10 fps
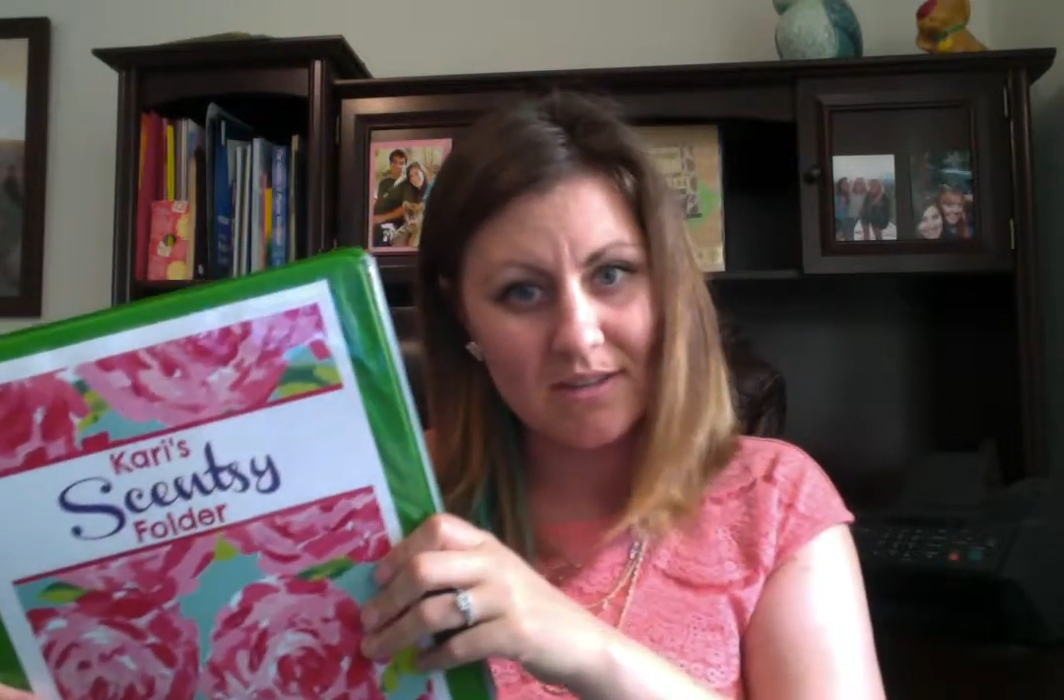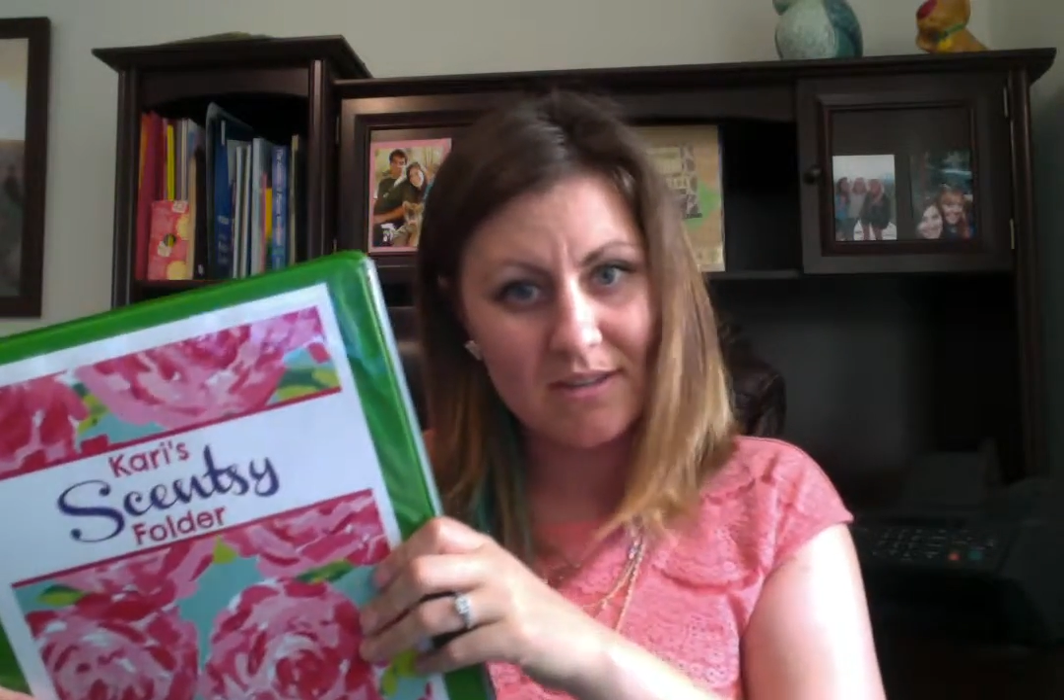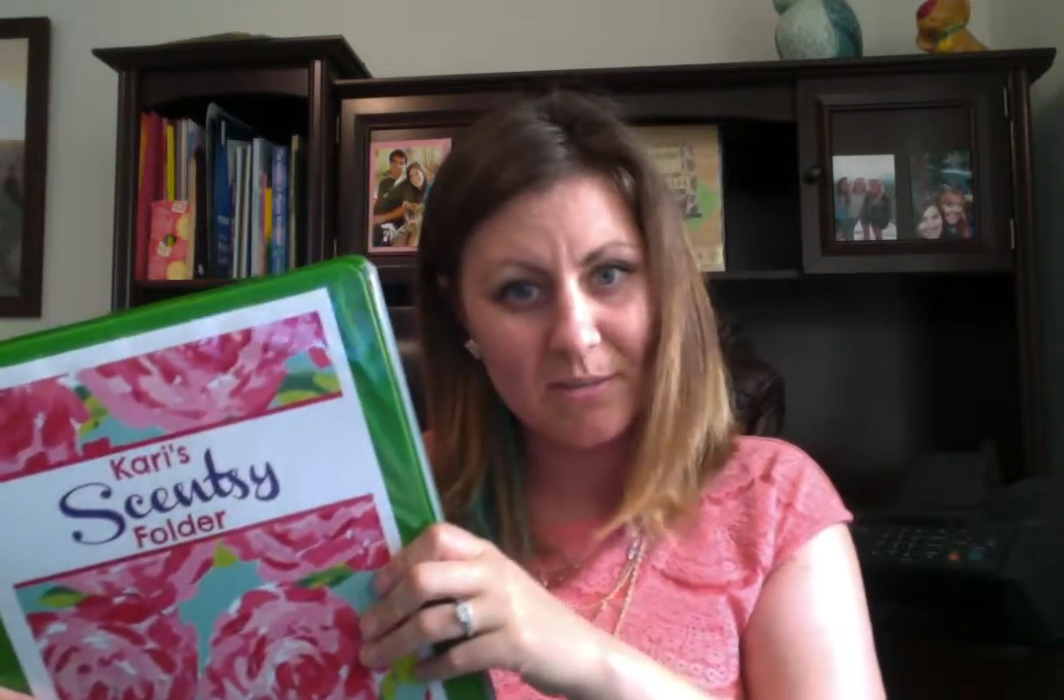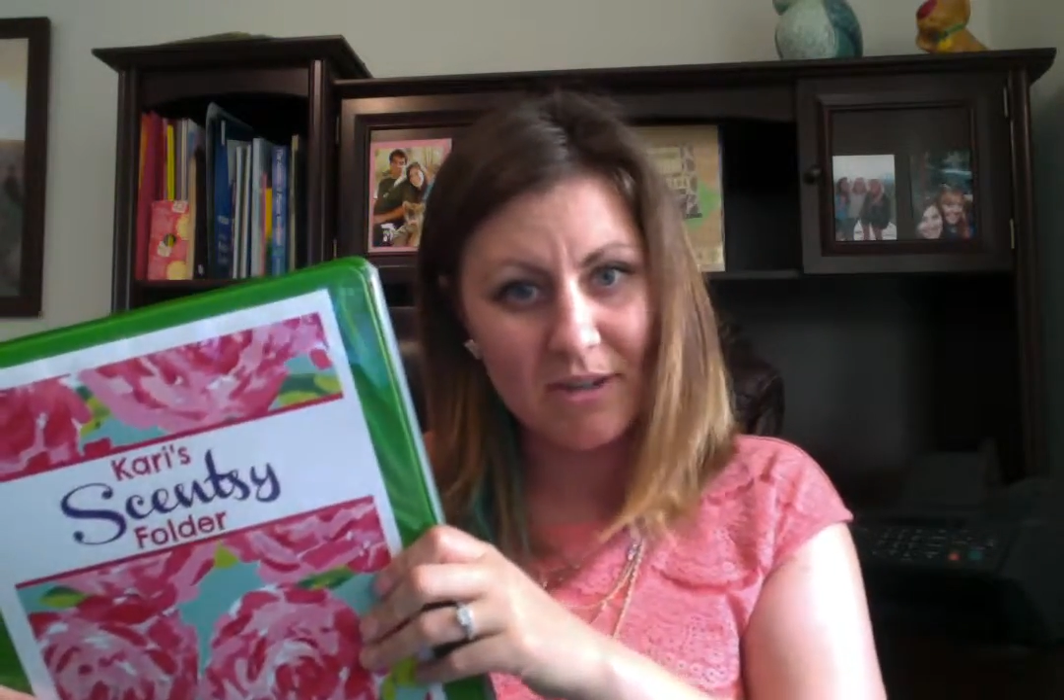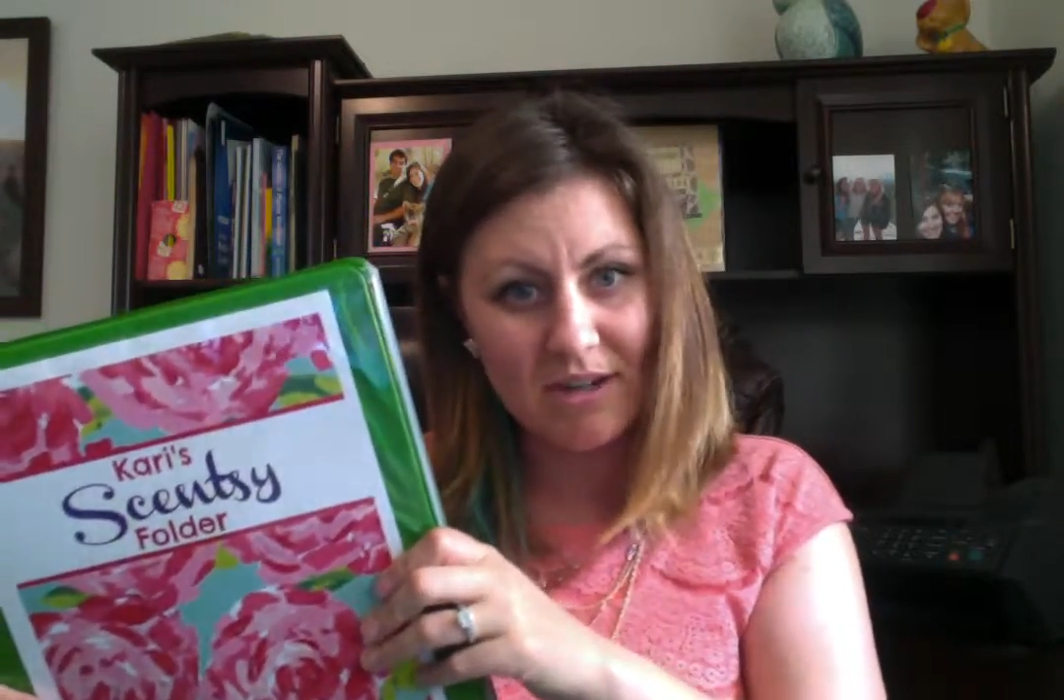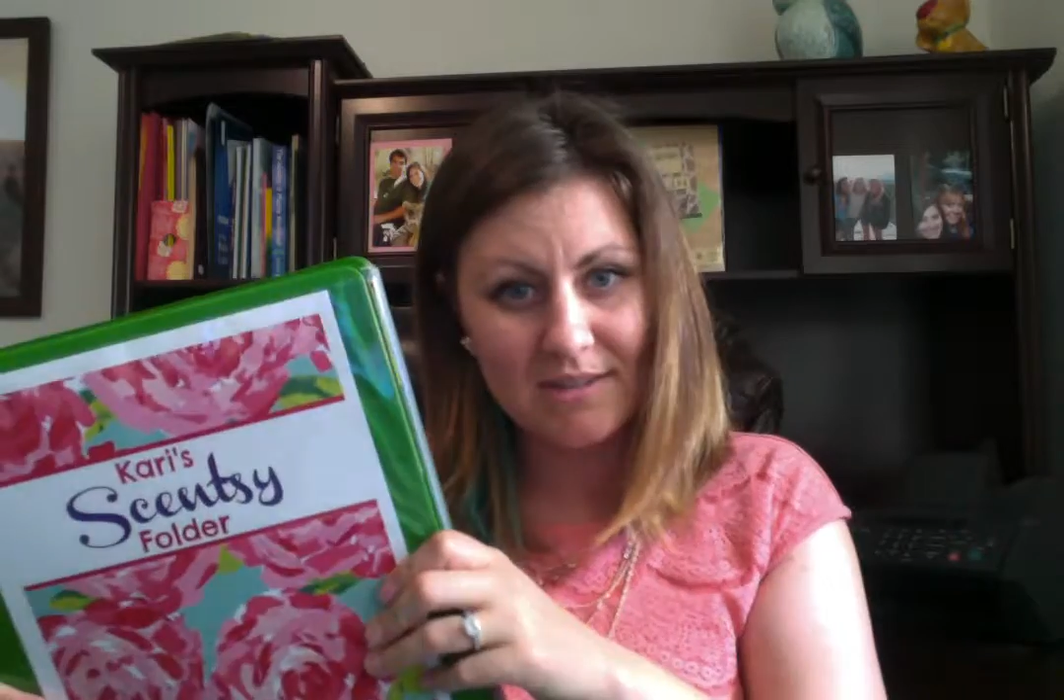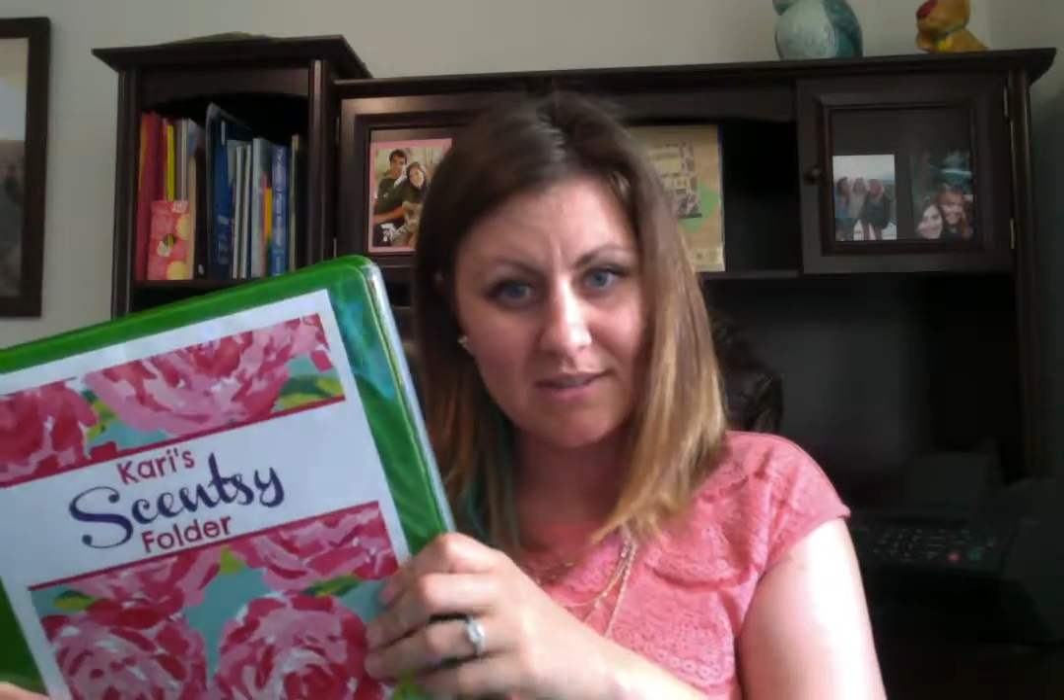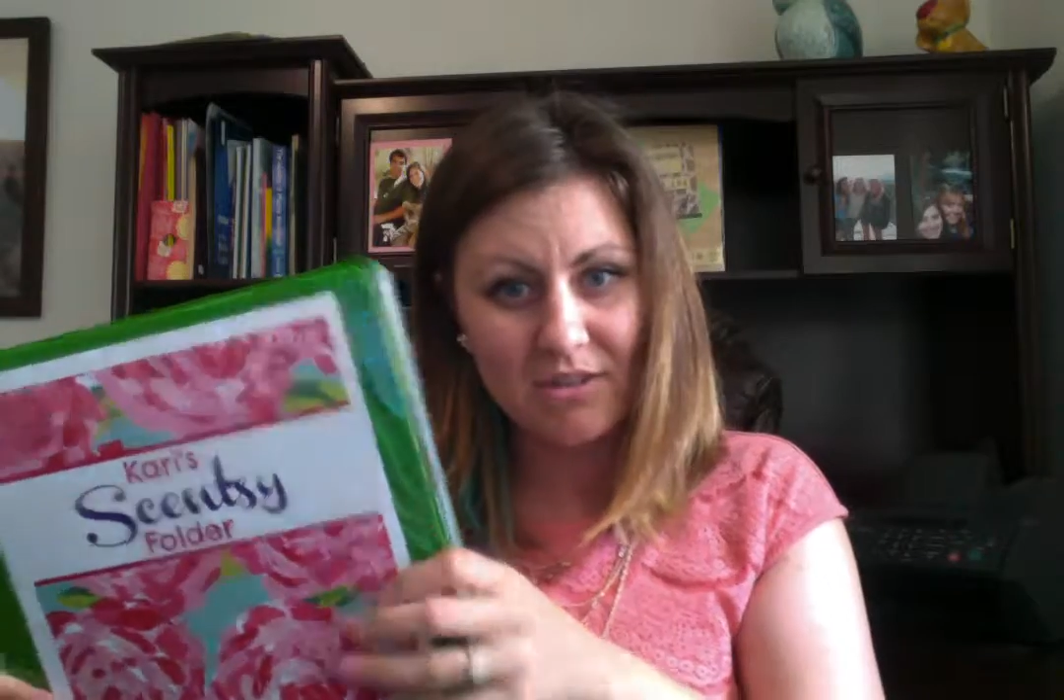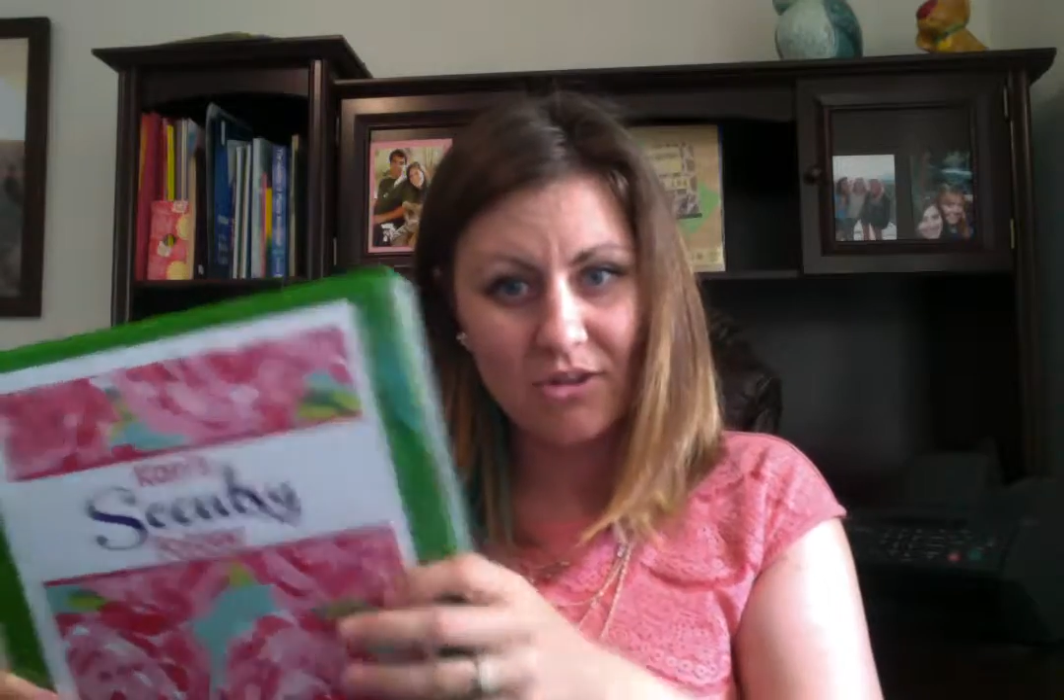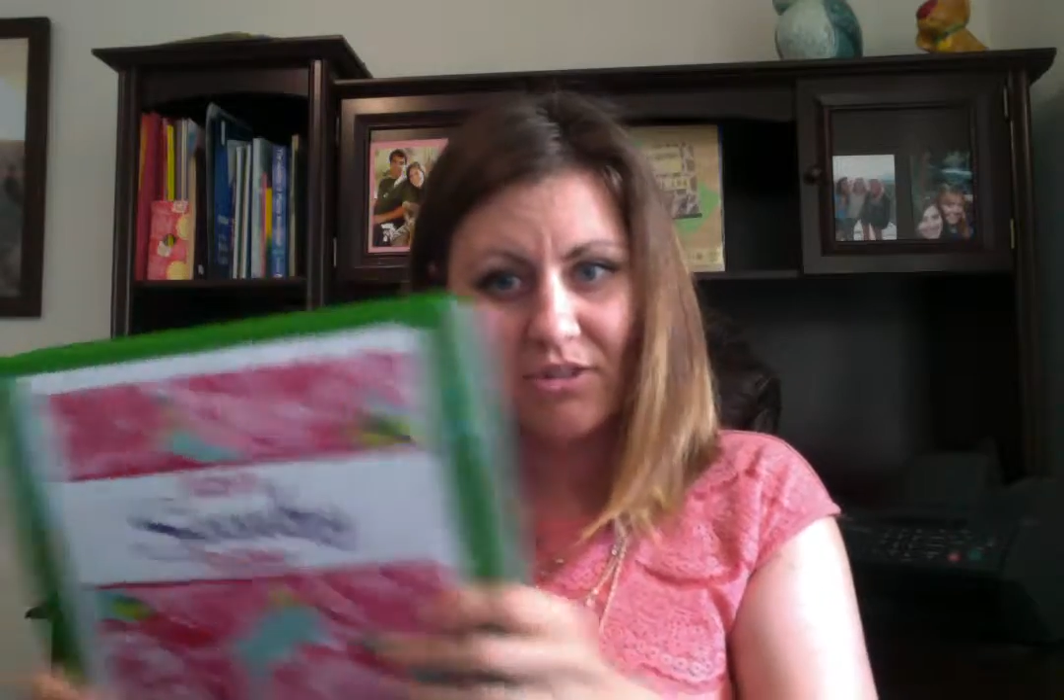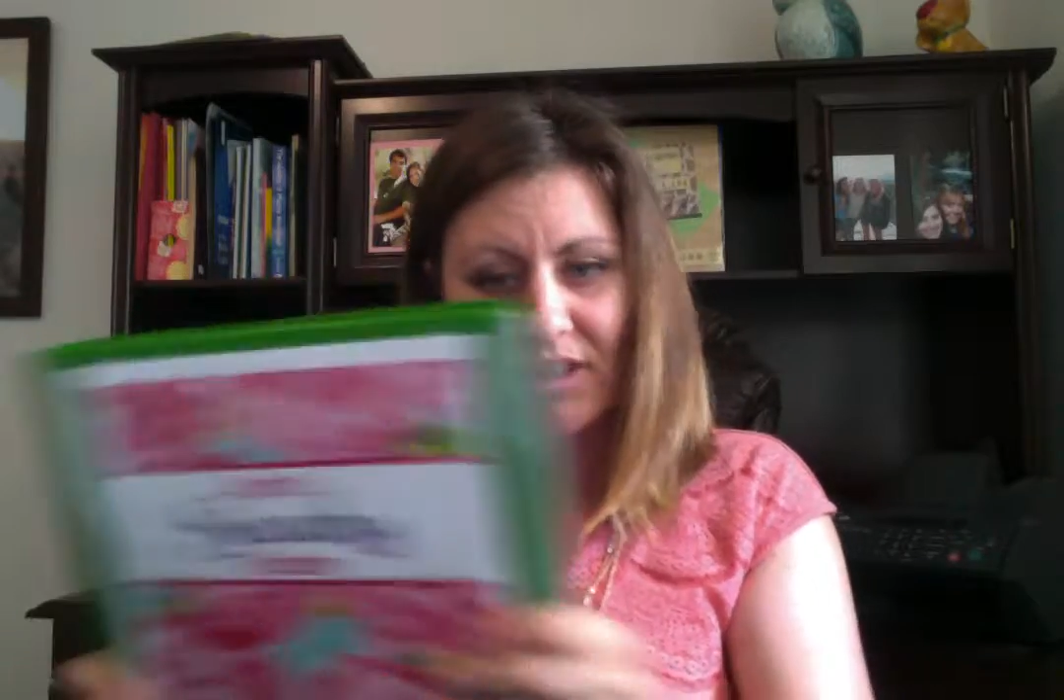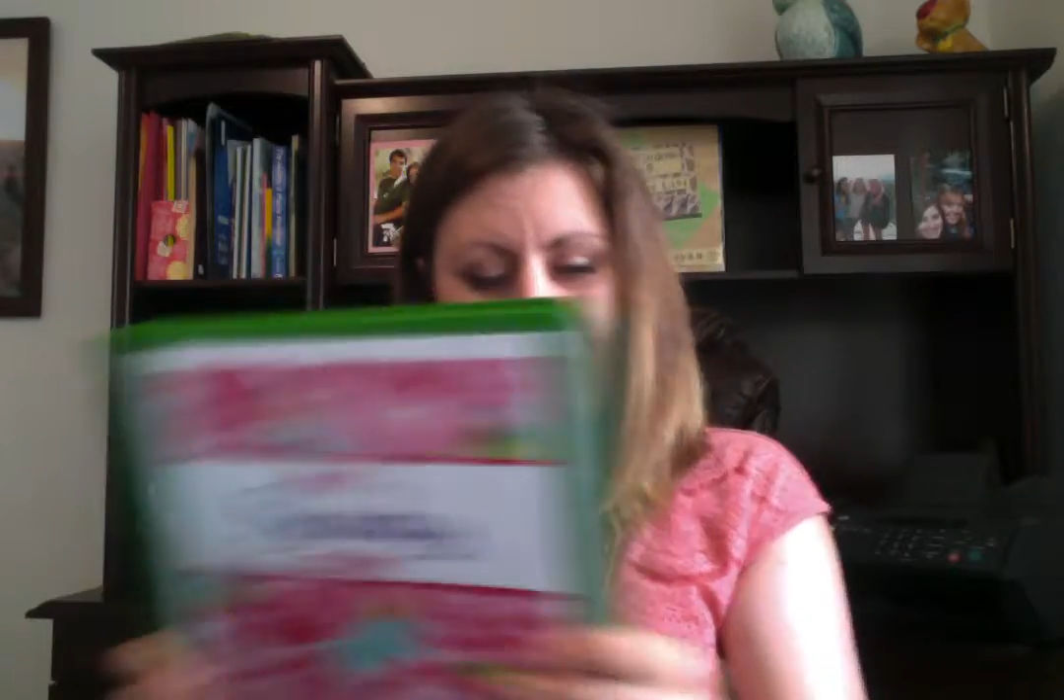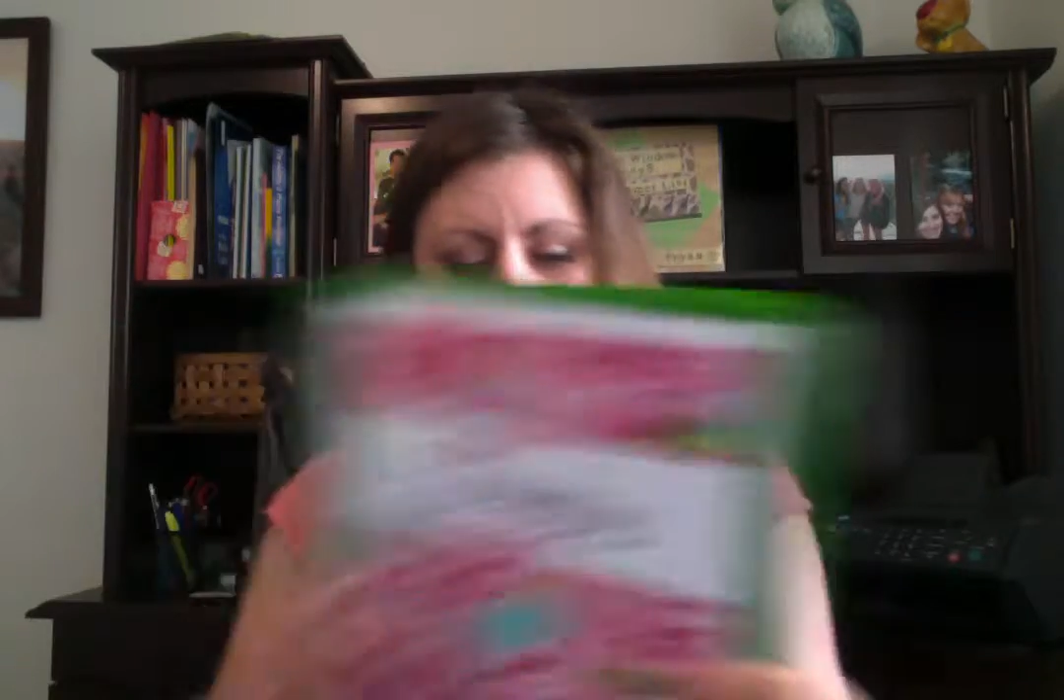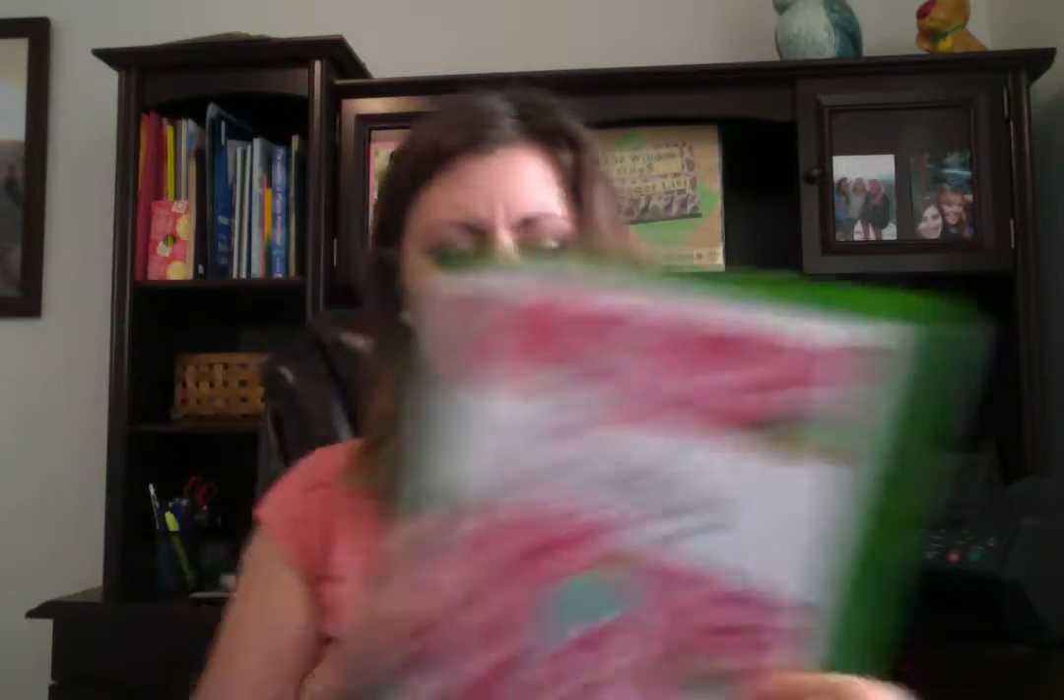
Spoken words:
to be nice and girly.